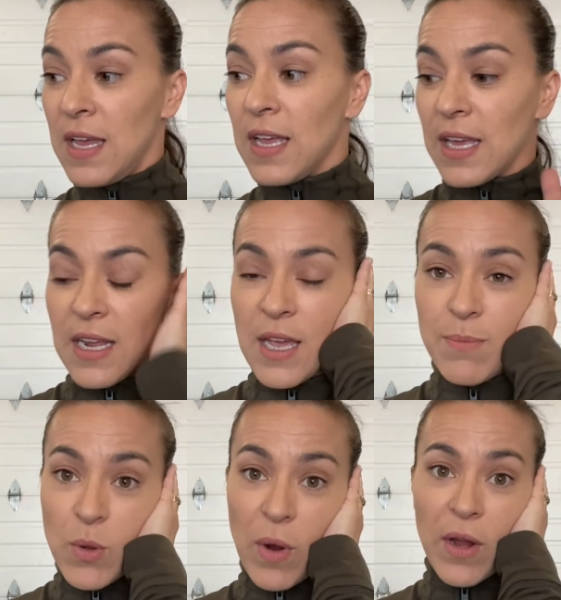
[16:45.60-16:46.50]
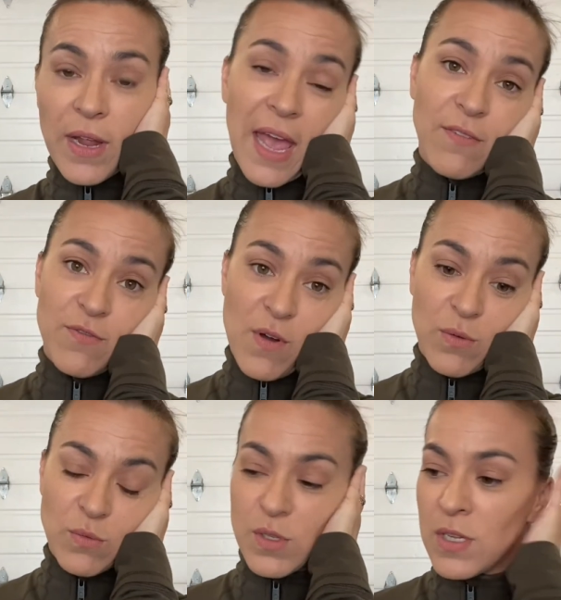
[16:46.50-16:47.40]
Can I be wearing
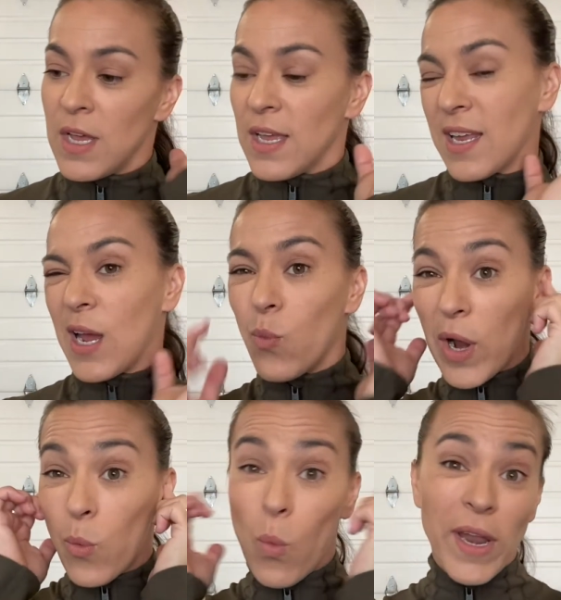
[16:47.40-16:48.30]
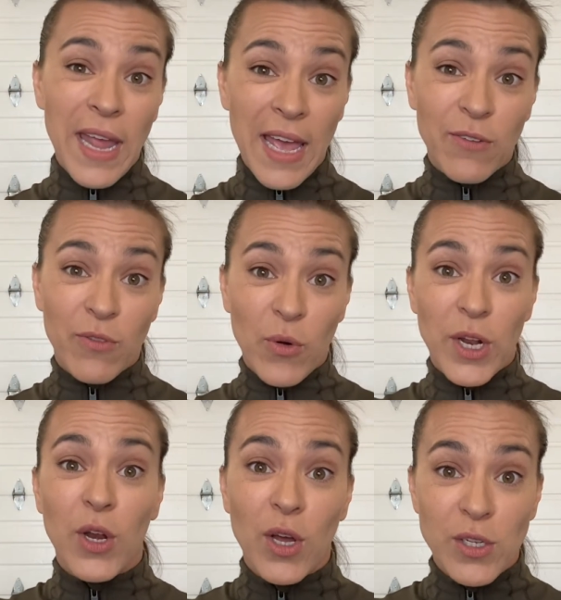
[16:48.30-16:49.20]
headphones? Can I wear one headphone
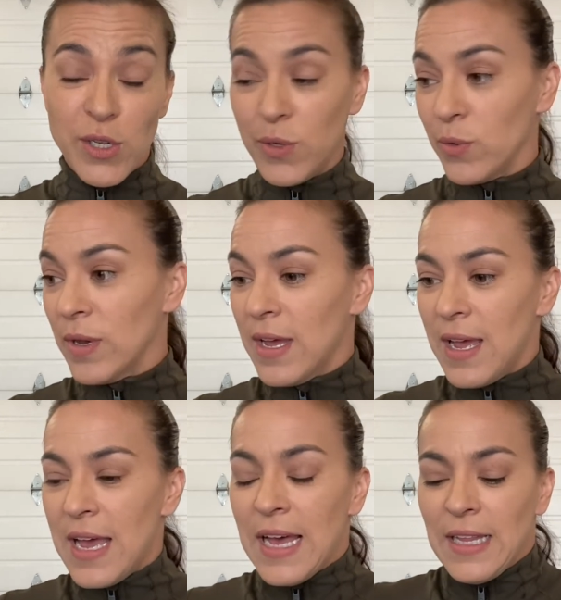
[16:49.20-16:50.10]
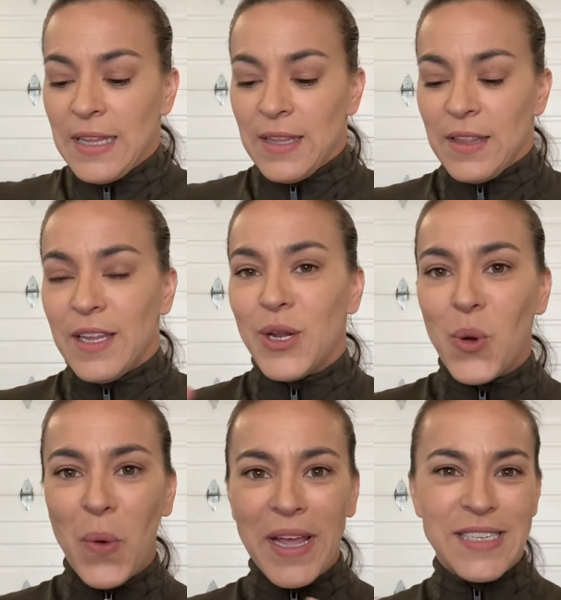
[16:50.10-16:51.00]
and not two?
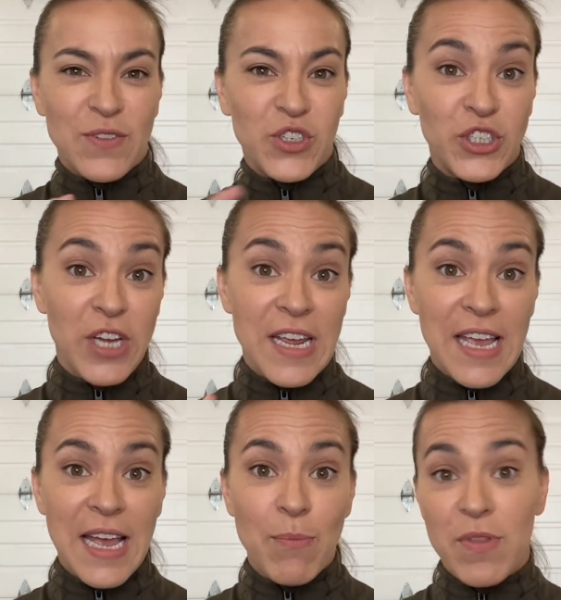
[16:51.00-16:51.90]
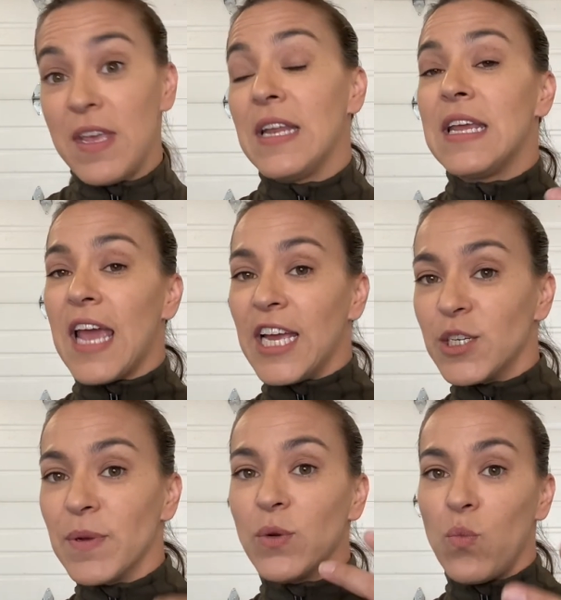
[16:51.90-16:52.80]
Little ways of shaking up the
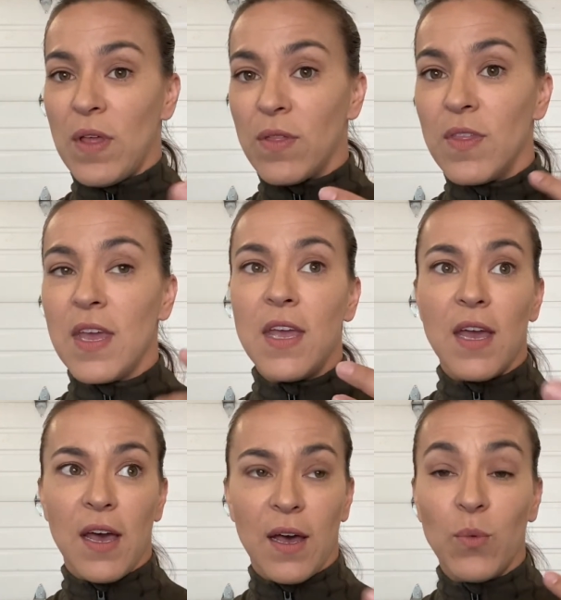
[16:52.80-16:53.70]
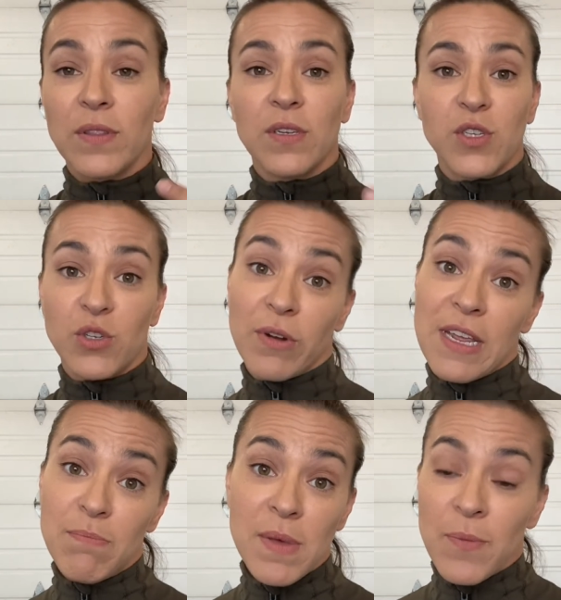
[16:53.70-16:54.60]
engagement with the
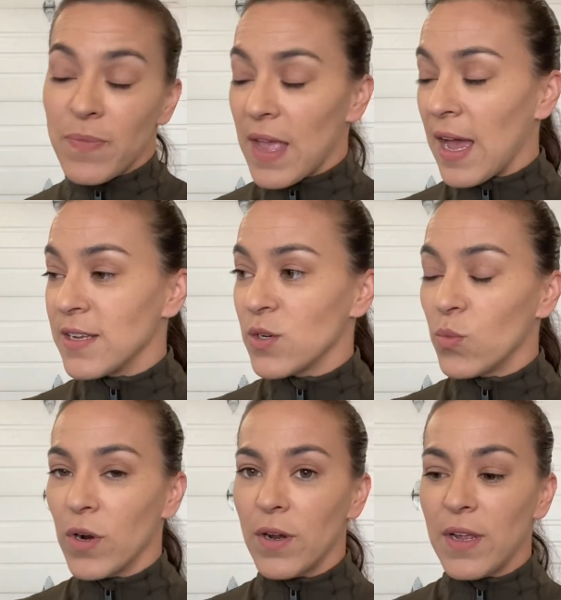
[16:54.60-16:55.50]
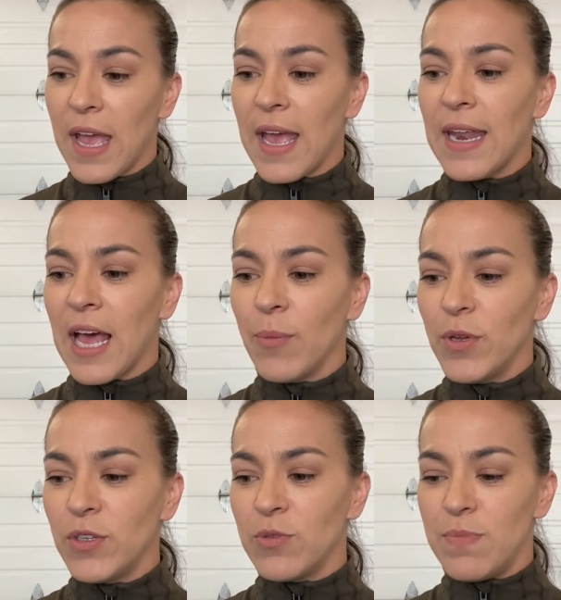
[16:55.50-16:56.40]
stream, as it were, can help you
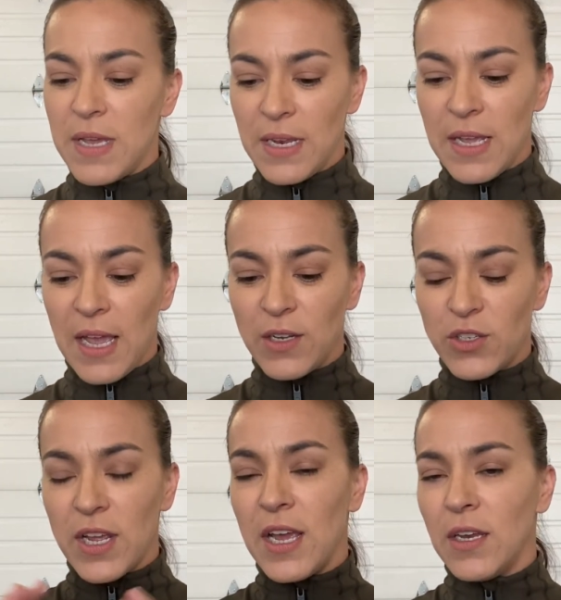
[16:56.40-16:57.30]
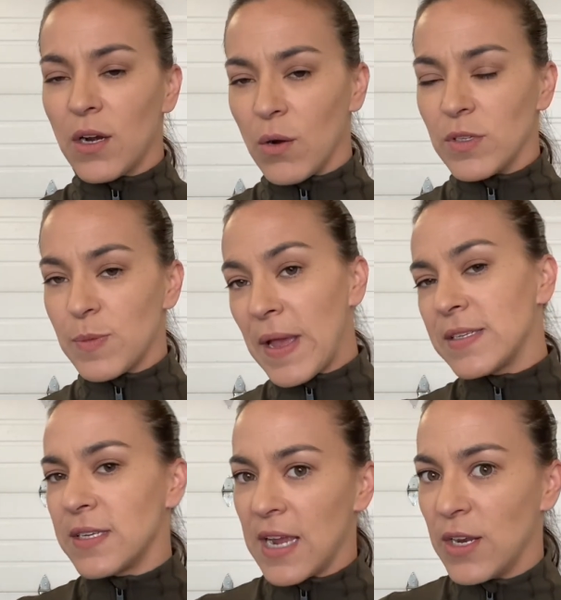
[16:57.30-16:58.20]
to be engaged in your own space
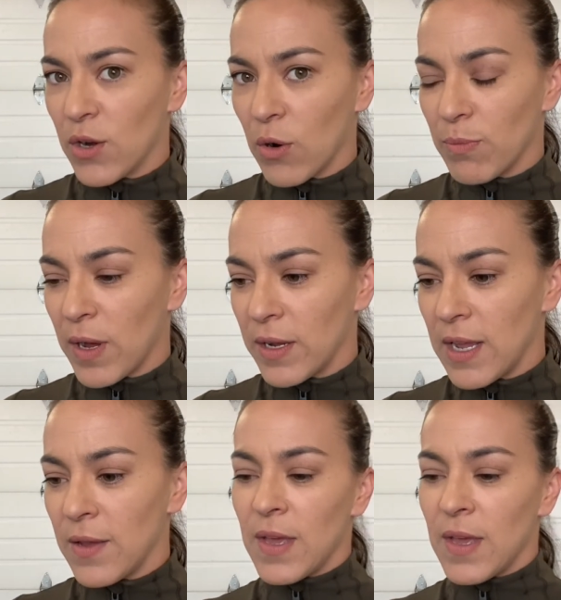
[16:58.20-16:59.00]
and in your own body.